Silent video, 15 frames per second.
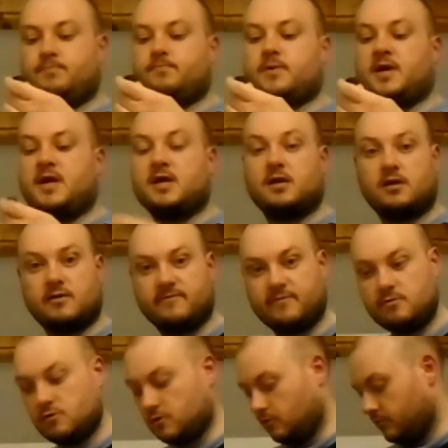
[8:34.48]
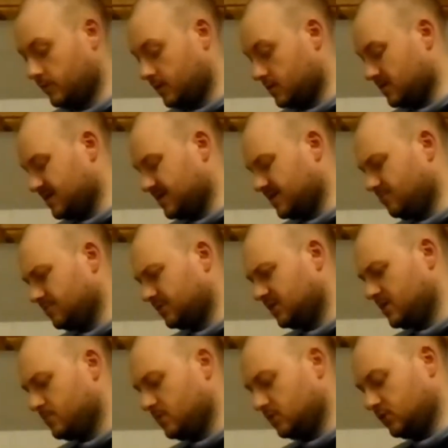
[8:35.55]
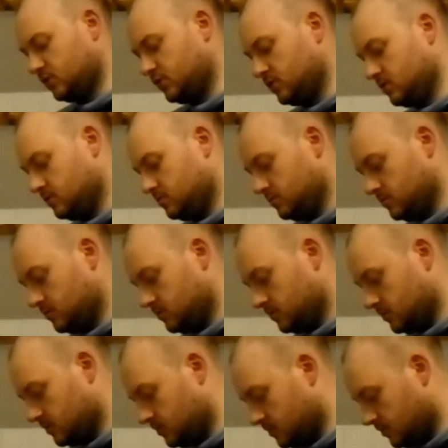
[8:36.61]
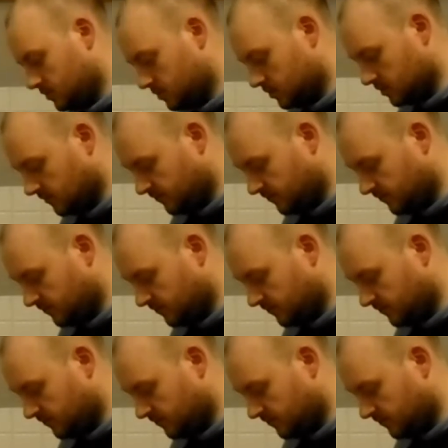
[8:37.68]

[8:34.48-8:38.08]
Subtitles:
pink food colouring in. I don't want too much, just